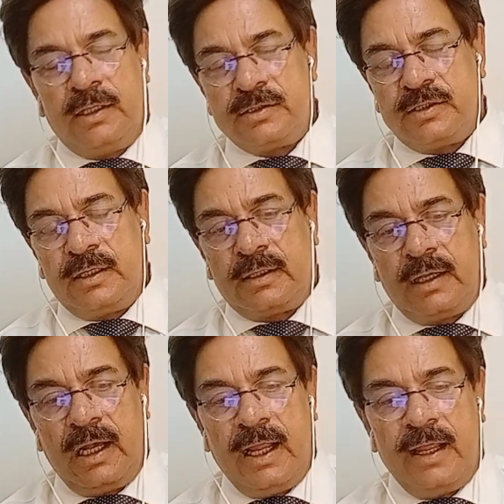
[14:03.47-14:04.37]
this thing,
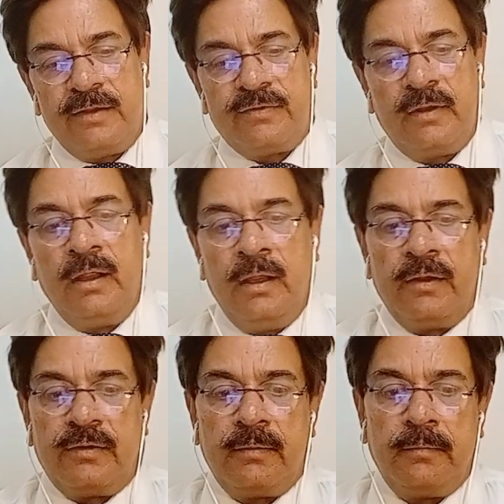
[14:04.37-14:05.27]
glaze,
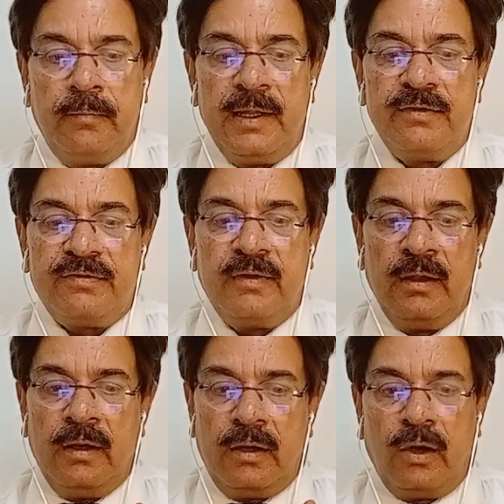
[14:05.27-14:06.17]
means
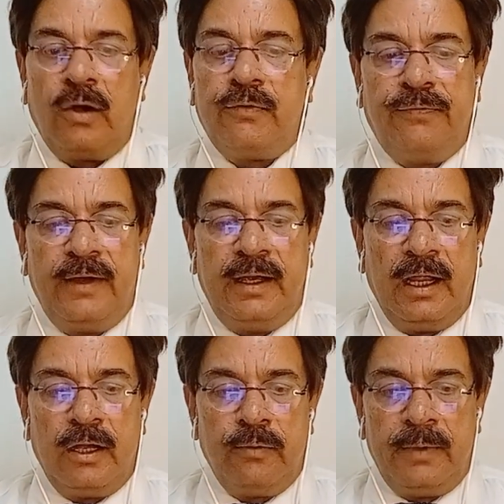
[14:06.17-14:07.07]
not
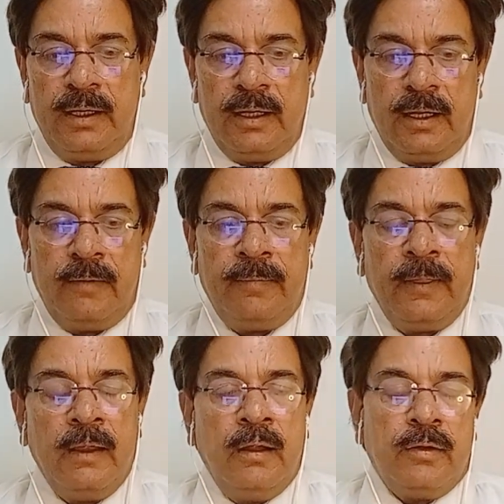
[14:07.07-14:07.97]
free alumina.
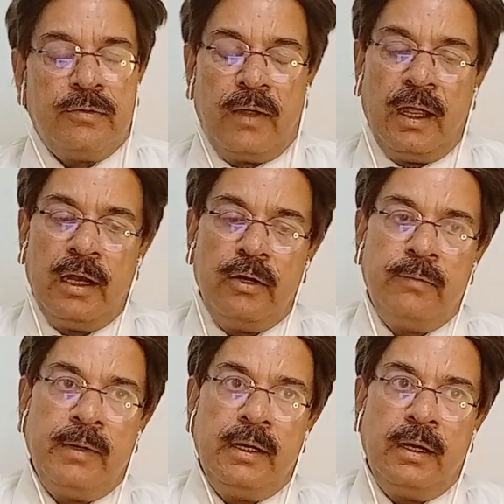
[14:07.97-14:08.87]
So
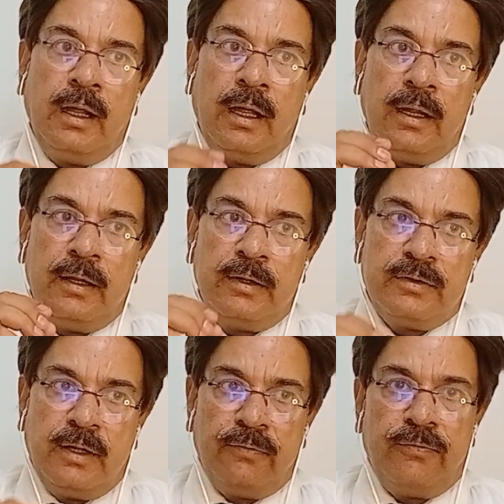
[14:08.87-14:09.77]
alumina
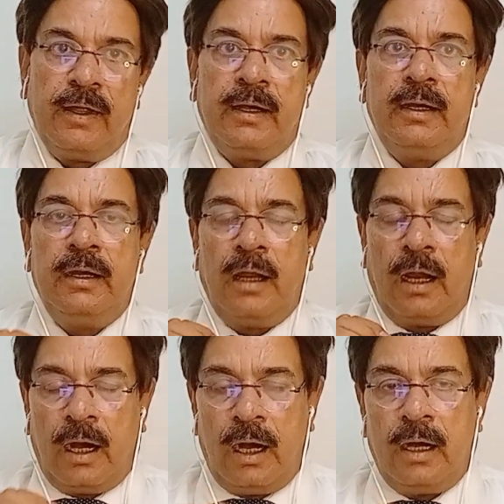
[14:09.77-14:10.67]
is the very
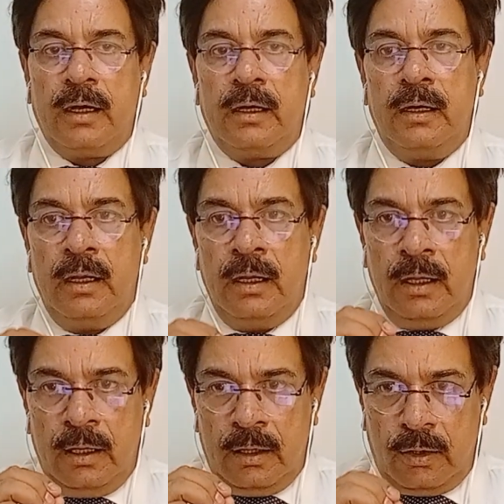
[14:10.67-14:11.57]
hard
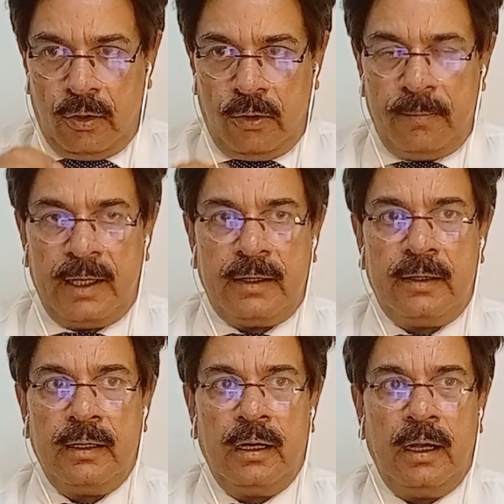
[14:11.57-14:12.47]
raw
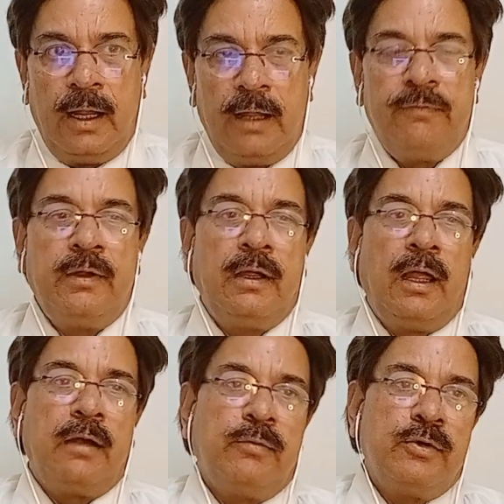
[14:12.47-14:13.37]
material, having
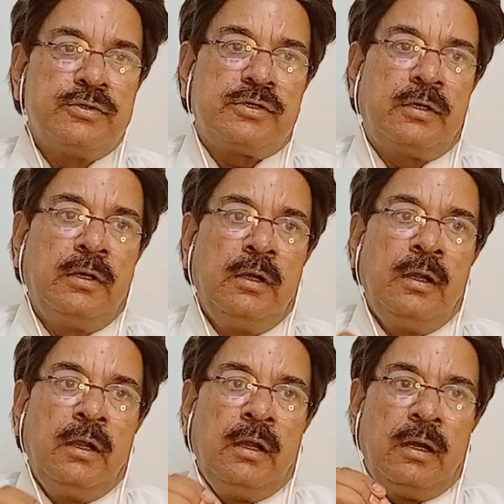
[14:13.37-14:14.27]
almost
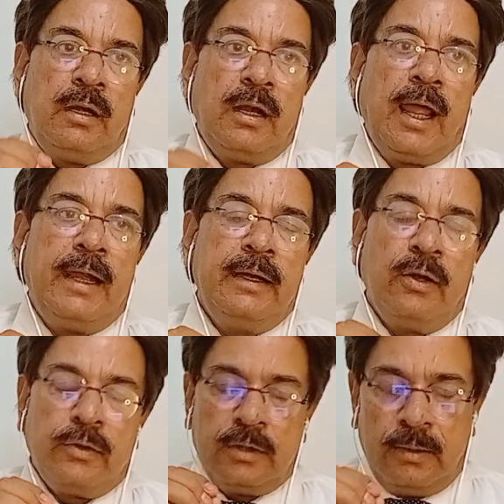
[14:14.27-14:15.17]
9
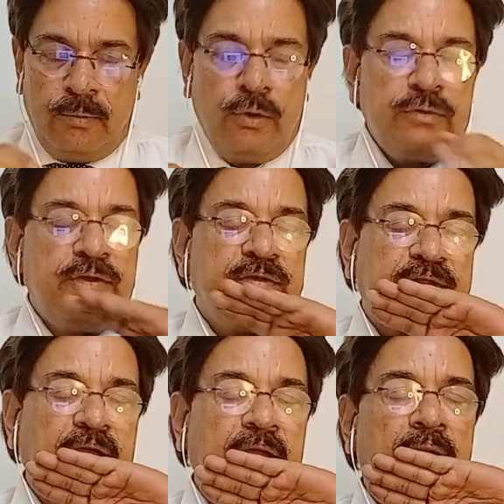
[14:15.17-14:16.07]
on the
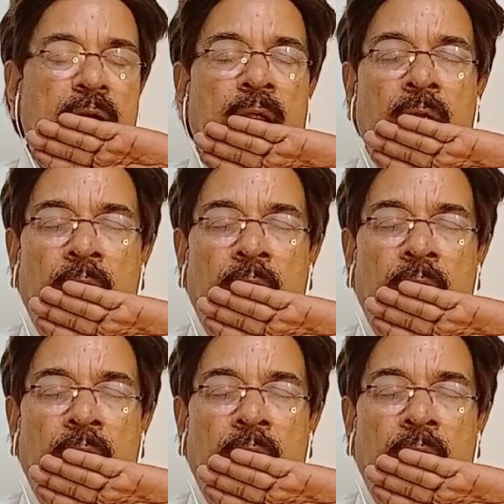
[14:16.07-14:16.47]
Mohs scale,